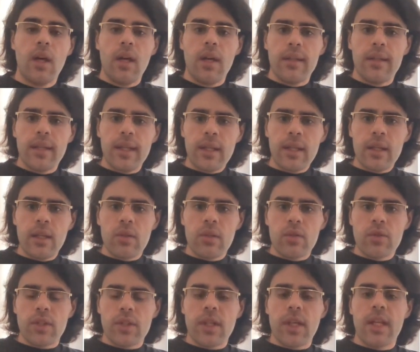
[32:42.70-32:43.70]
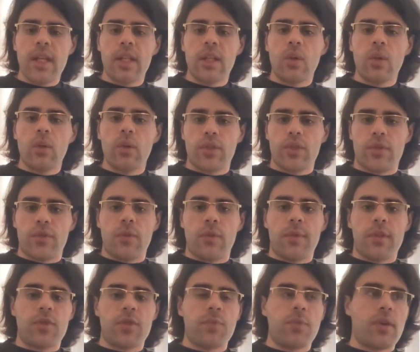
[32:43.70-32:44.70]
They can also gain knowledge from
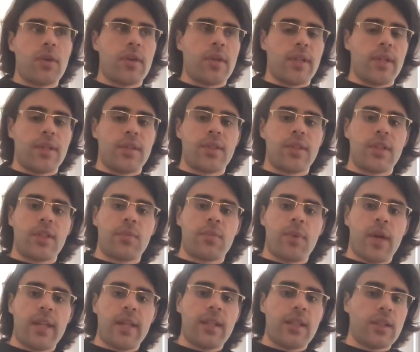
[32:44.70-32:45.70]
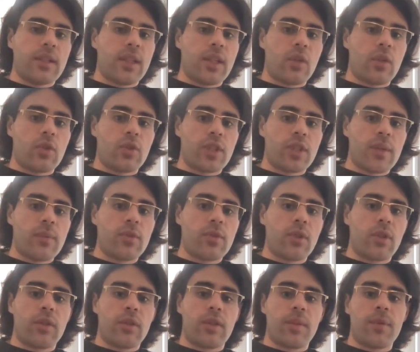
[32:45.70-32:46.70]
experience, expanding their
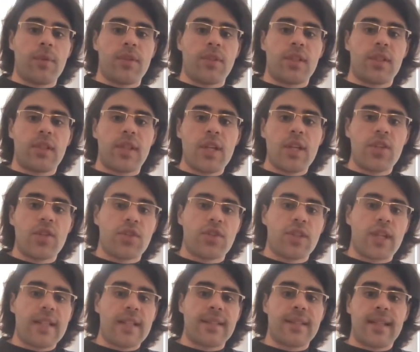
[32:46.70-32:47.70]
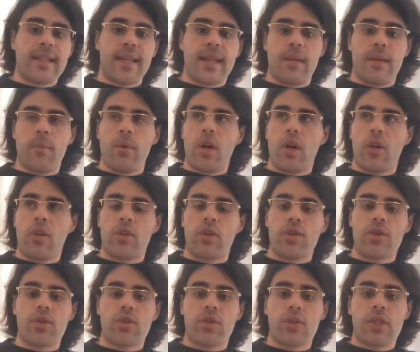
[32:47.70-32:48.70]
conceptual representations as they came
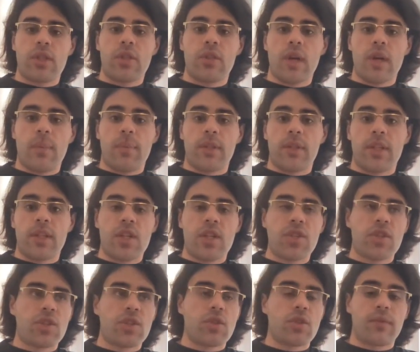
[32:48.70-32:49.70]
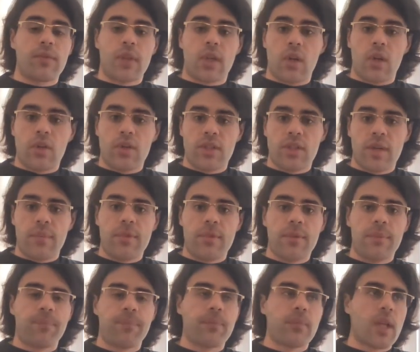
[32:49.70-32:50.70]
across new applications of the concept.
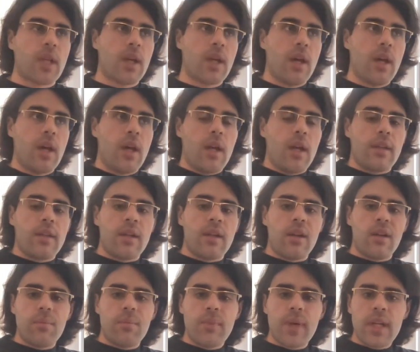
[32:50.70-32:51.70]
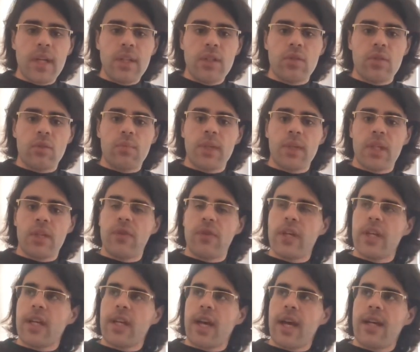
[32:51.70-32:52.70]
They are made to be
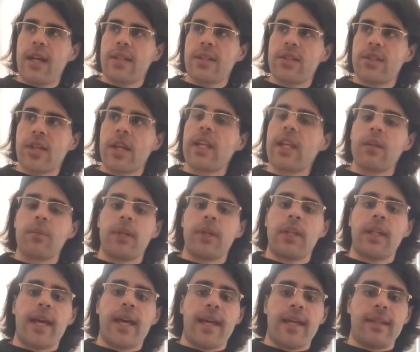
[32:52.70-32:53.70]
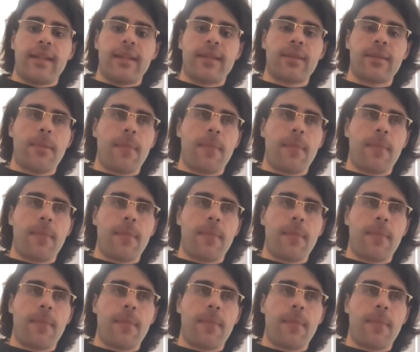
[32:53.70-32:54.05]
quick and scalable, and